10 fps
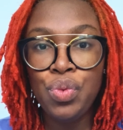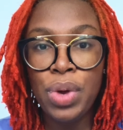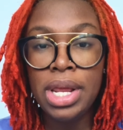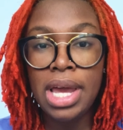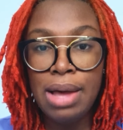
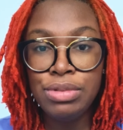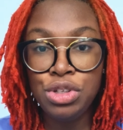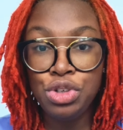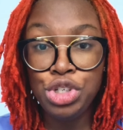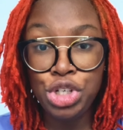when it comes
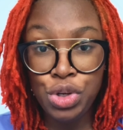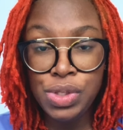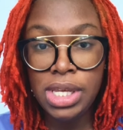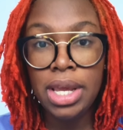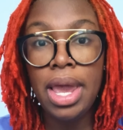to
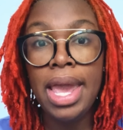choosing